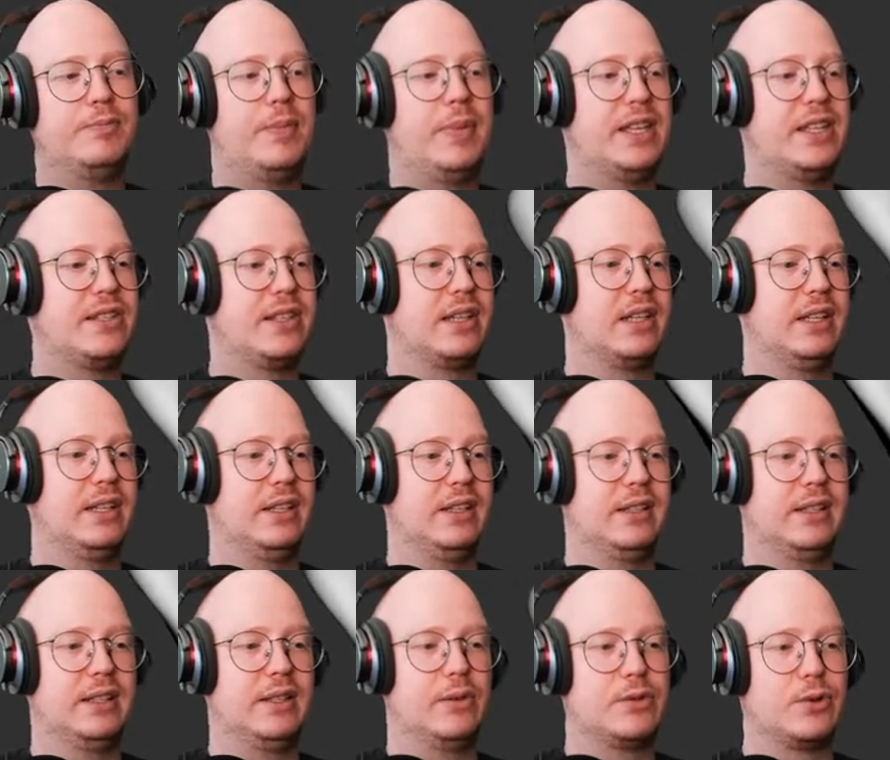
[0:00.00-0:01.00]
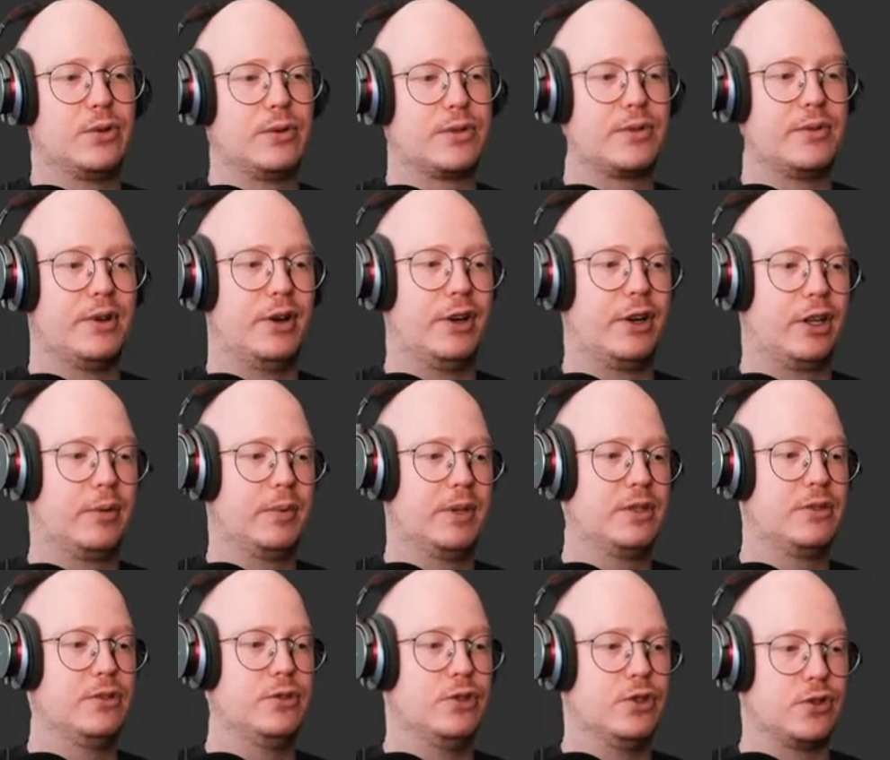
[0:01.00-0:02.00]
basically, there's also an
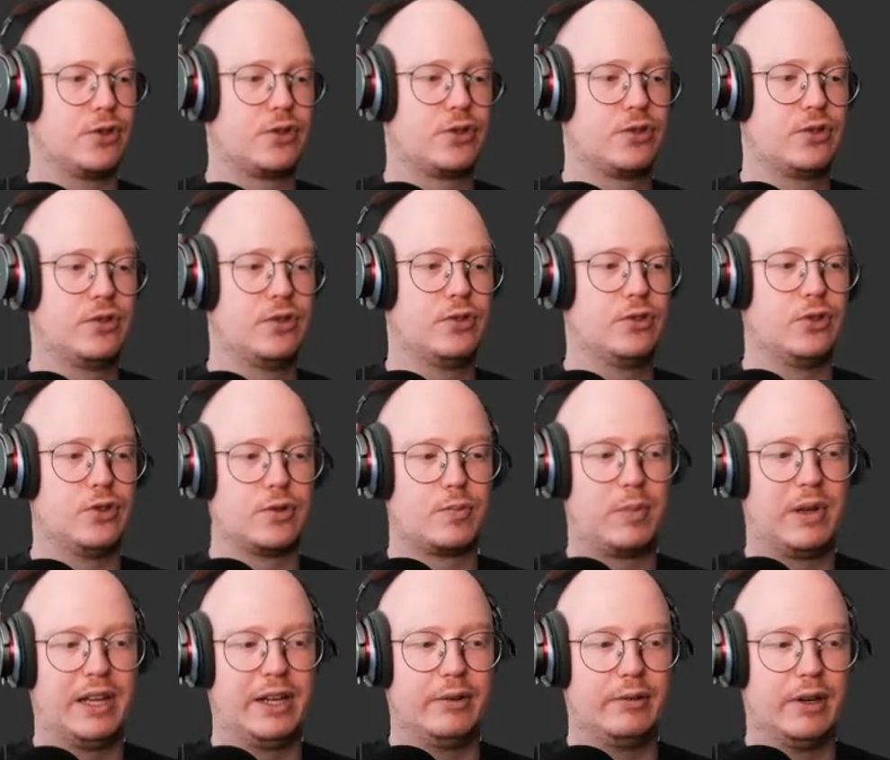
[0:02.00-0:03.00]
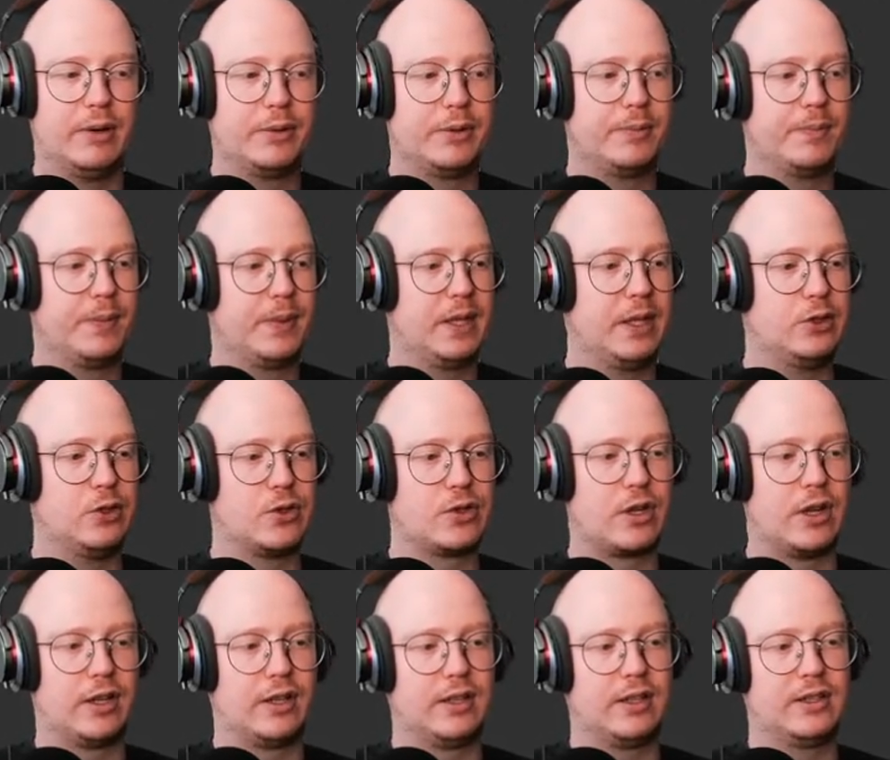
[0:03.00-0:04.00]
argument to just just playing around
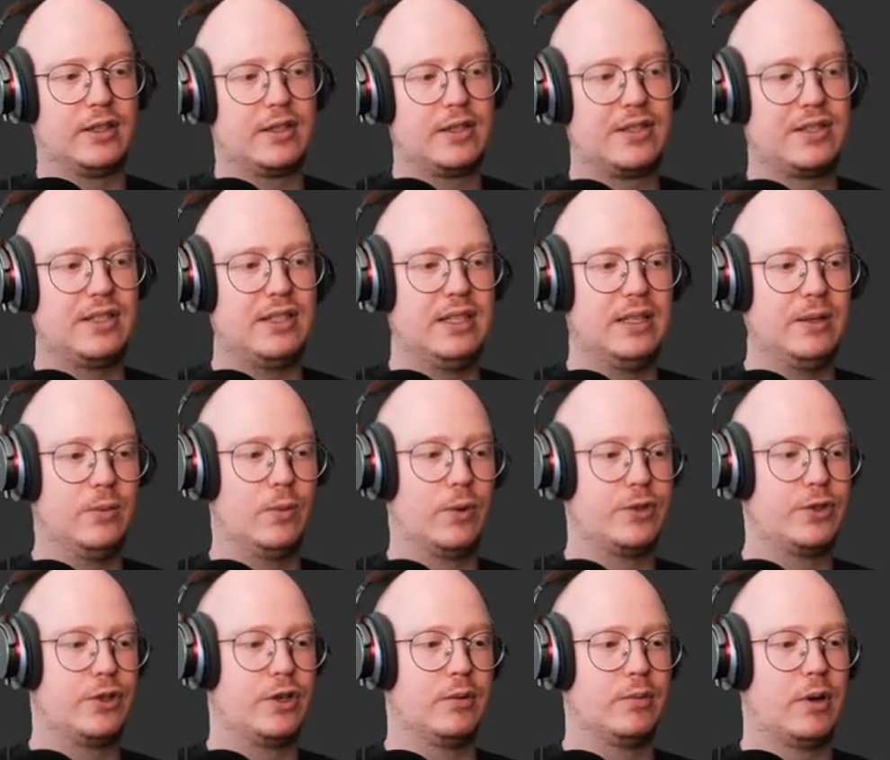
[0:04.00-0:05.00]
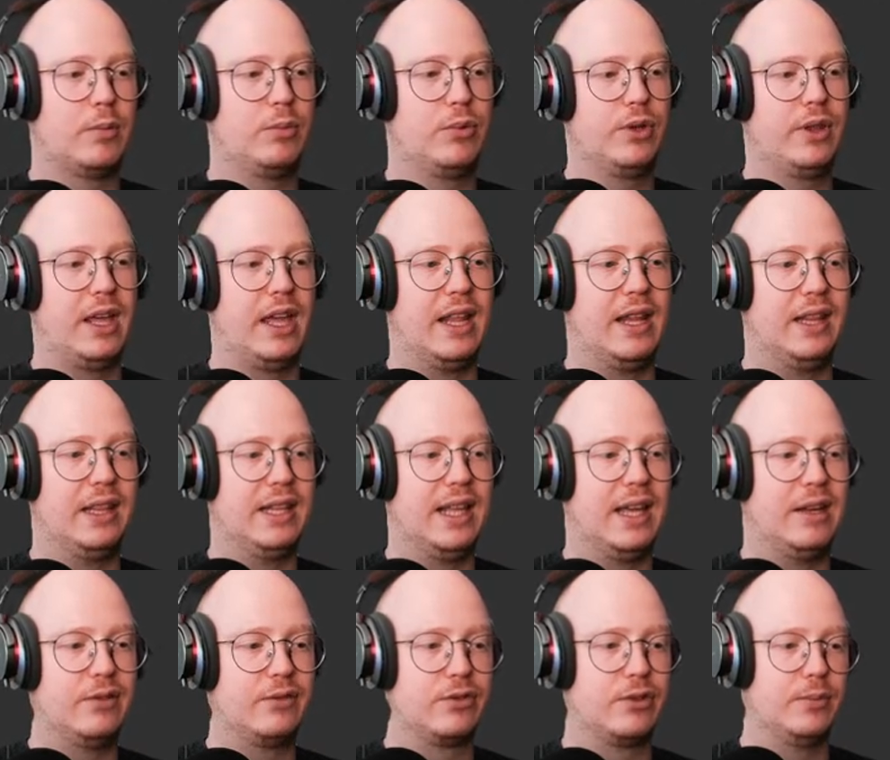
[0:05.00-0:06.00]
just like seeing what you come up with and
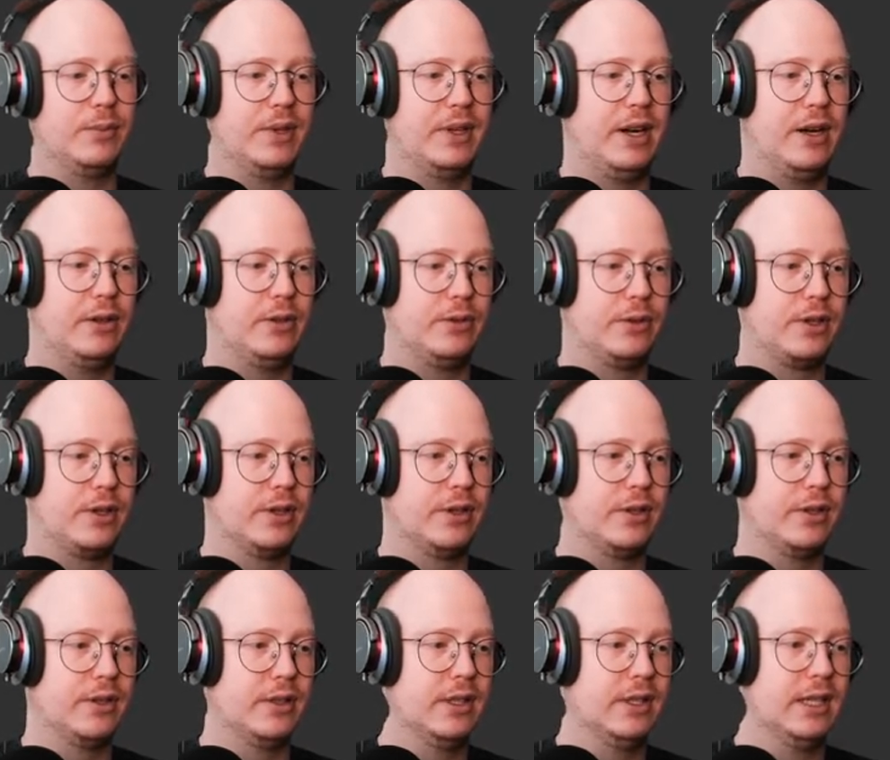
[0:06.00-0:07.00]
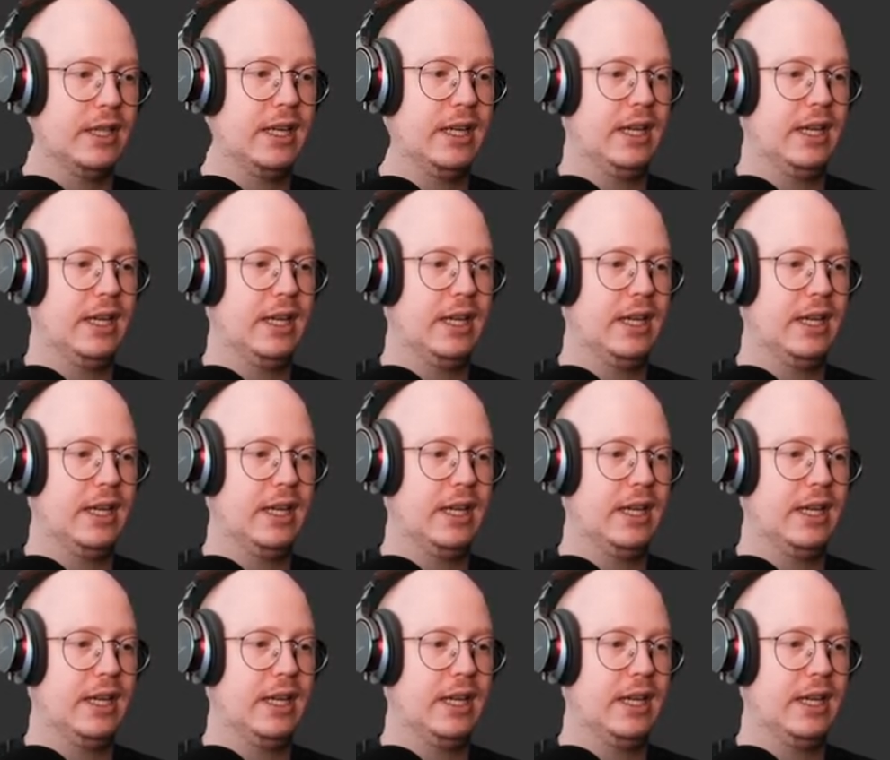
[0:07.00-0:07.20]
then from there you can uh,